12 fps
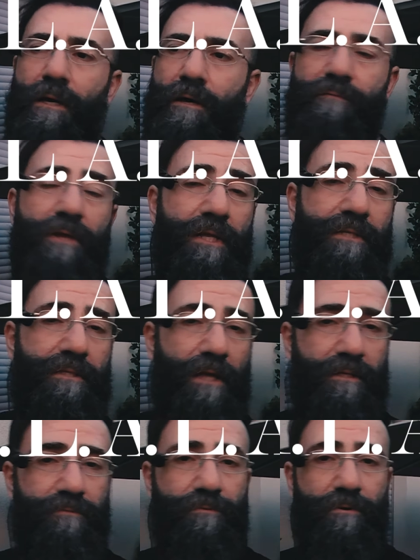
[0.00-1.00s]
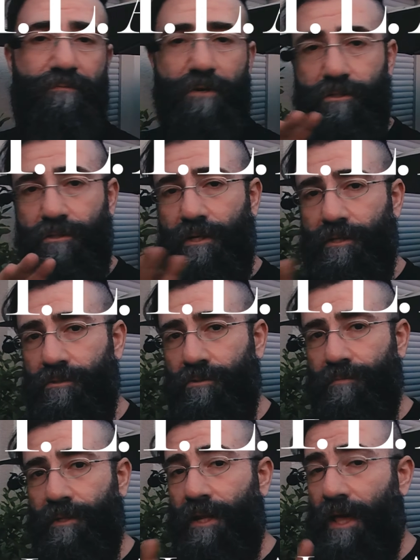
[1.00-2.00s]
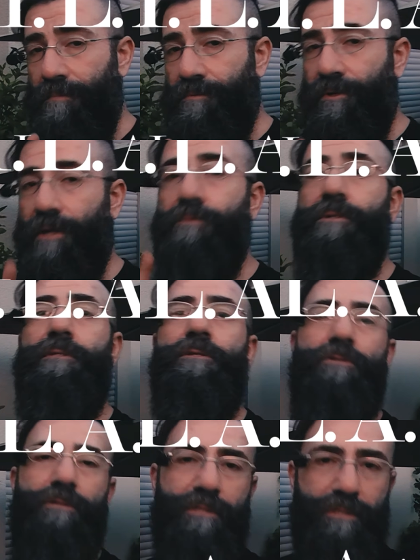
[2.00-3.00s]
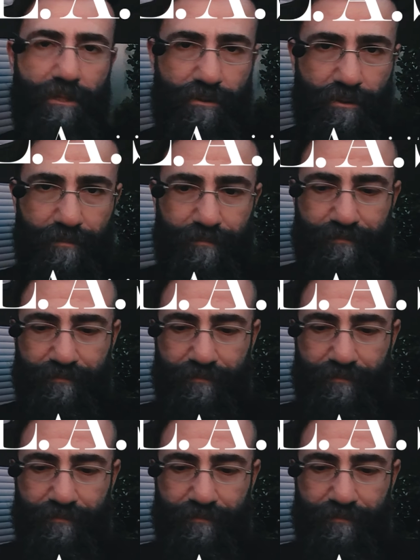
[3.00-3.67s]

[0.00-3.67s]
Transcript: VILAS stands for Virtual Instrument Library Acquisition Syndrome.